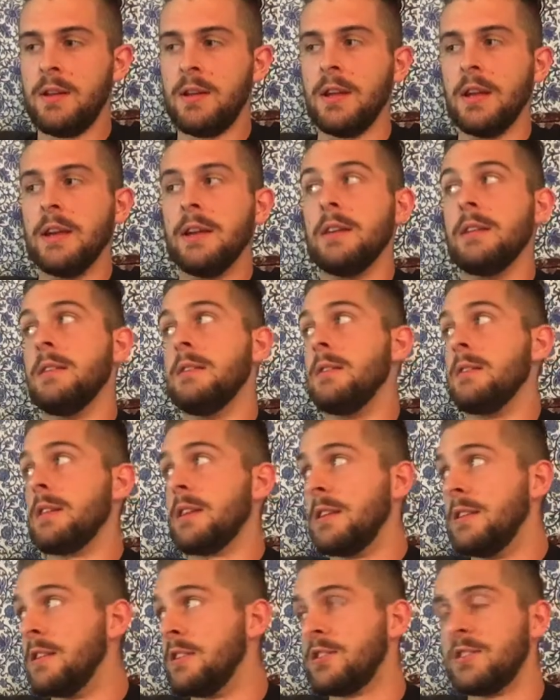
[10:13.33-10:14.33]
in
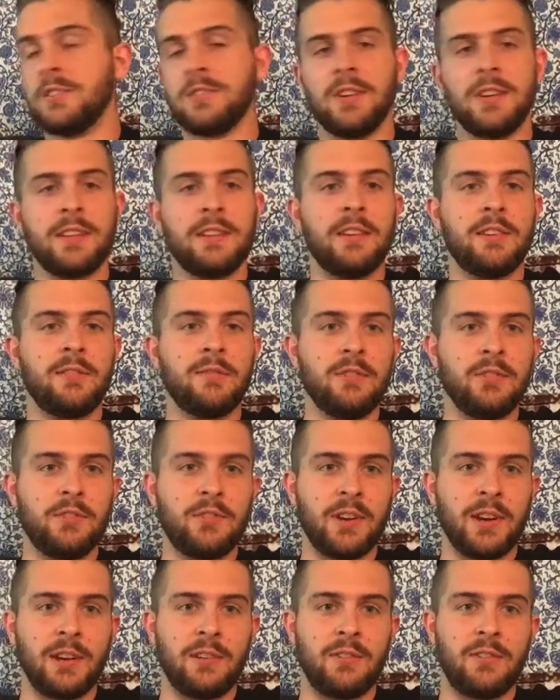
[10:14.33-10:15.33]
conditions like this, if you're
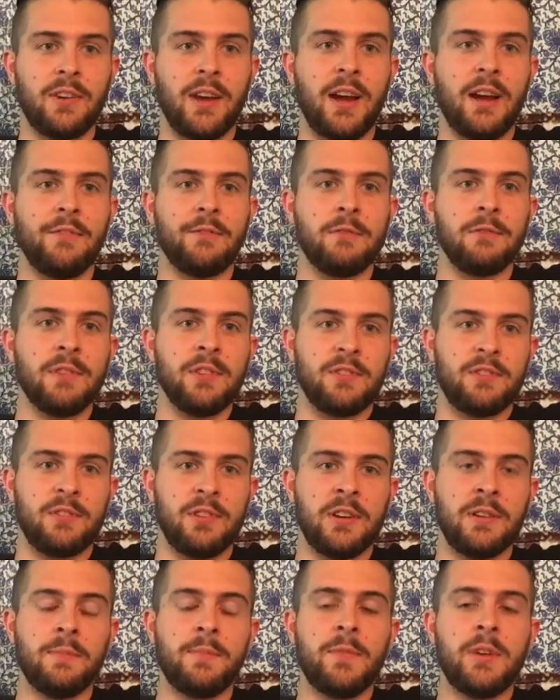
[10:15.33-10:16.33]
stuck outside, if you're in the
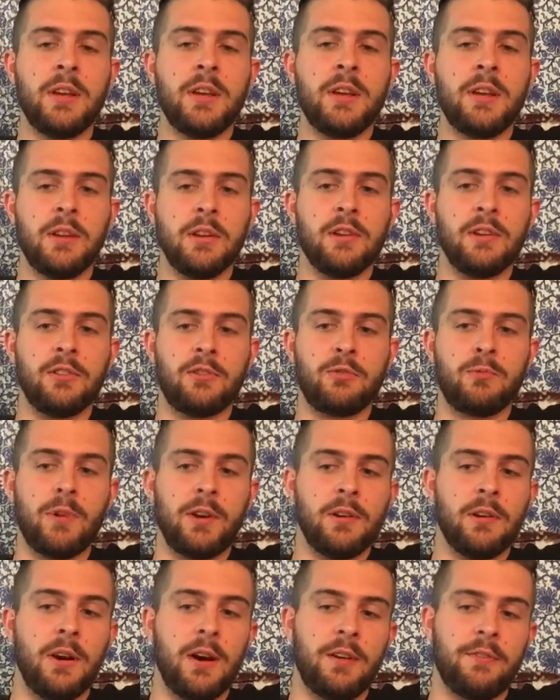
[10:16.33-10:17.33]
sun, you can
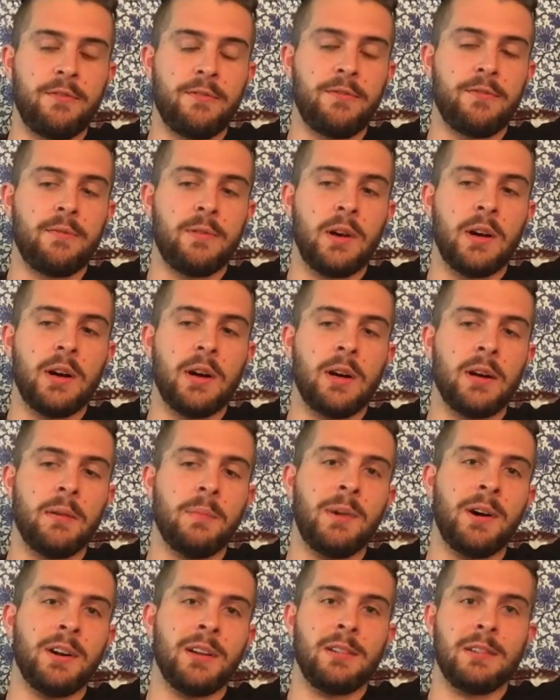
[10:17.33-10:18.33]
sweat off
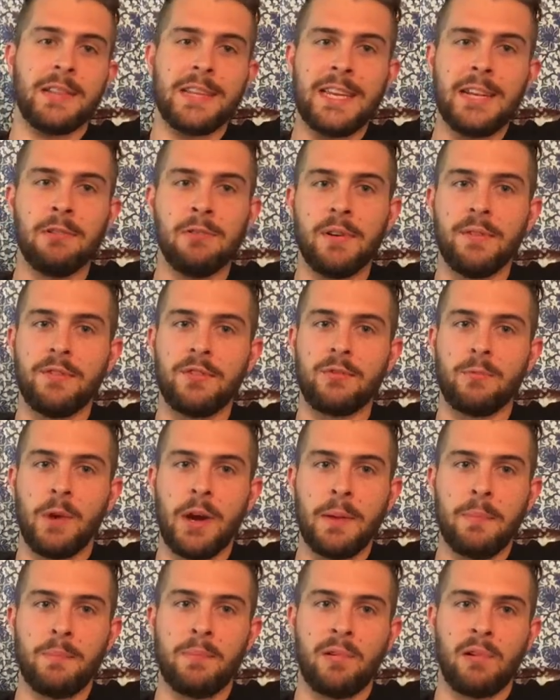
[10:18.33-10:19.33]
about 1 liter of
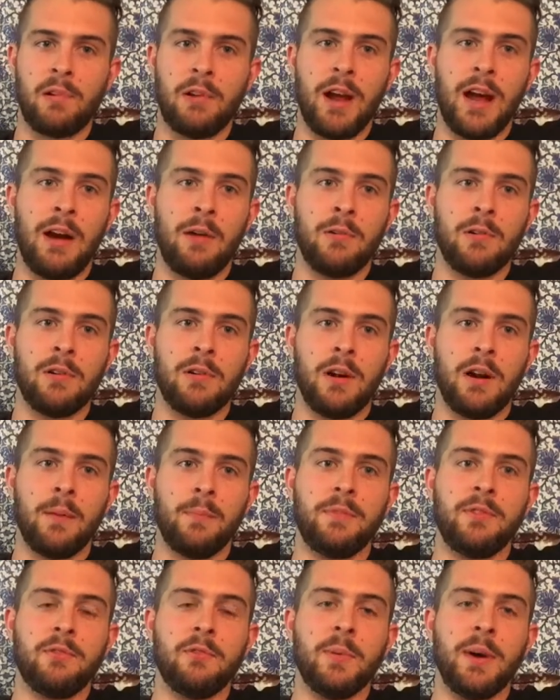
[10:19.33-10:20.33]
sweat per hour
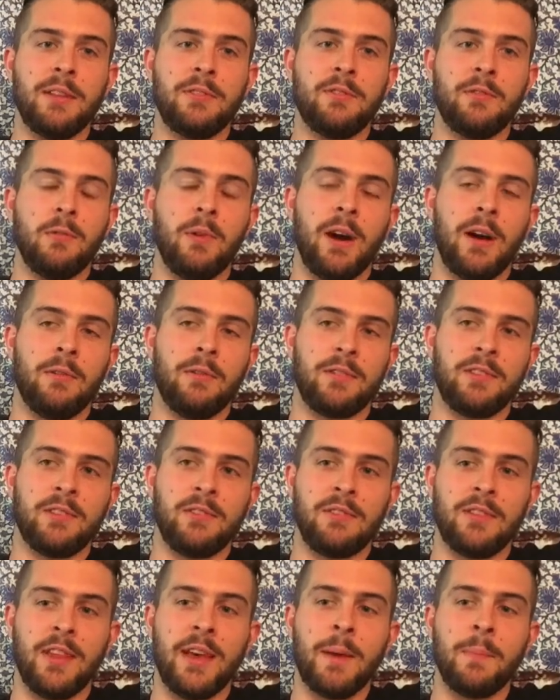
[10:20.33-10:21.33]
up to about 2 hours.
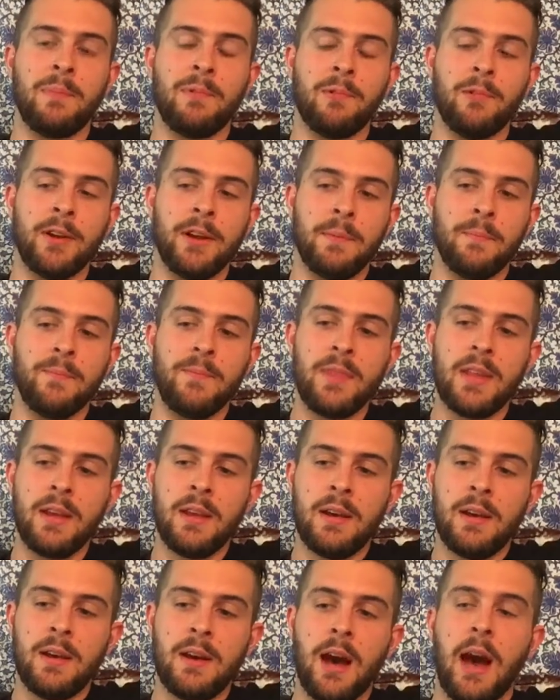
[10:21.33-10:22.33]
Because at that point,
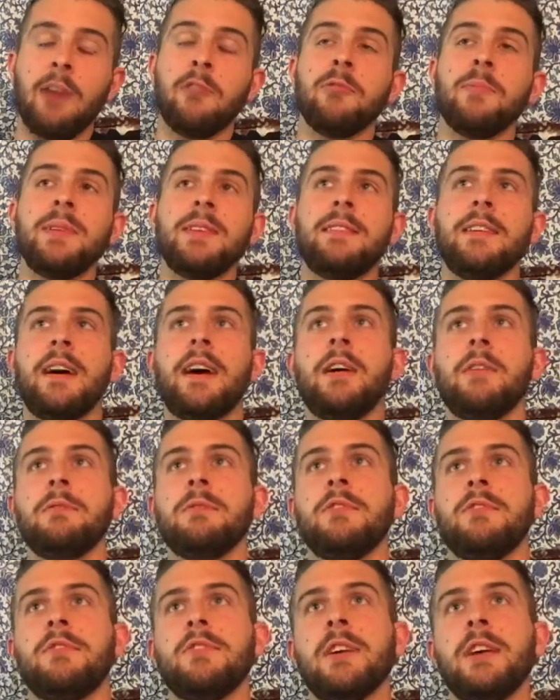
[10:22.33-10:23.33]
I would be
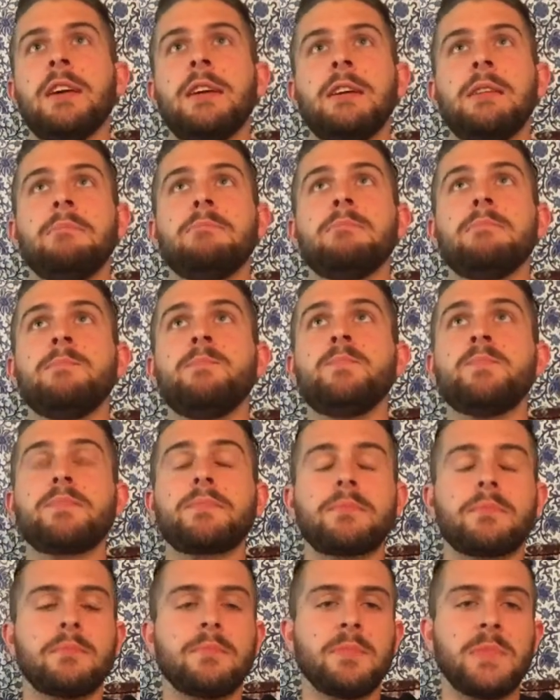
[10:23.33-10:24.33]
down, say,
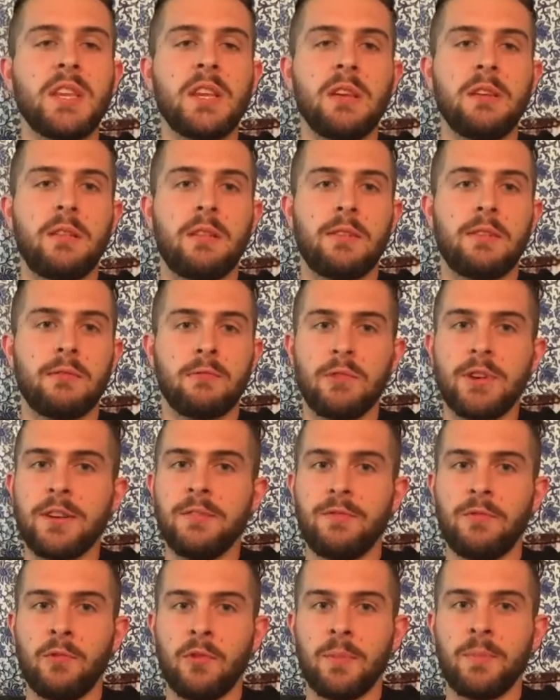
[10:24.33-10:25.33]
3 to
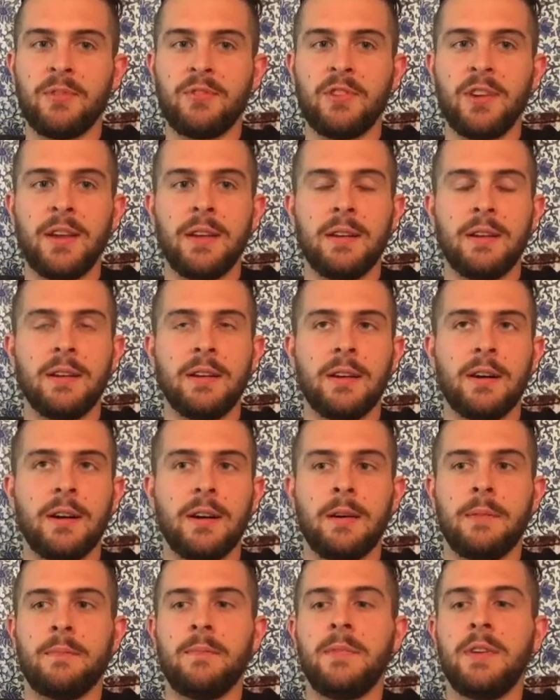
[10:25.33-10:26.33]

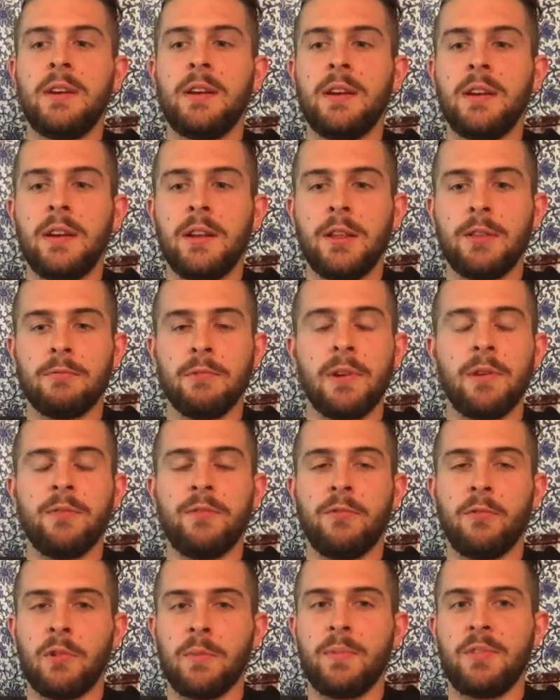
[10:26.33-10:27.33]
4%, 3 to
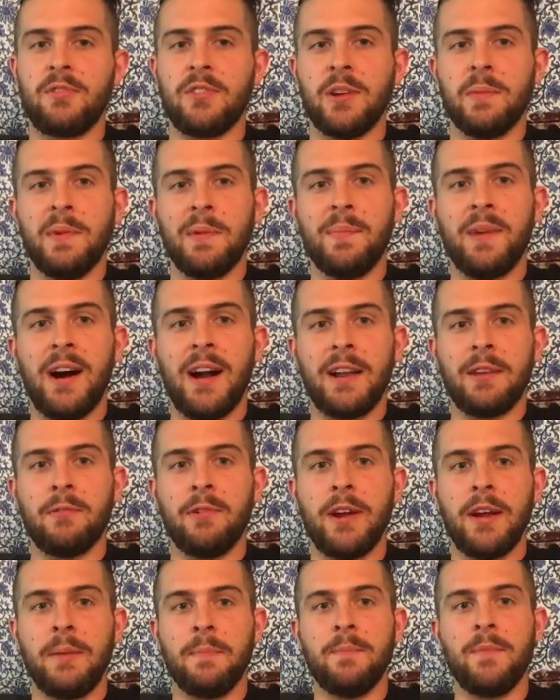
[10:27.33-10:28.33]
4% of my body
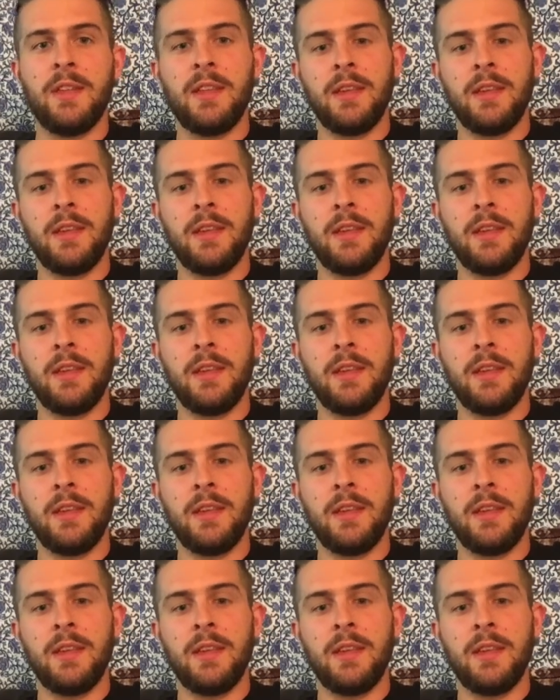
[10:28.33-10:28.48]
weight,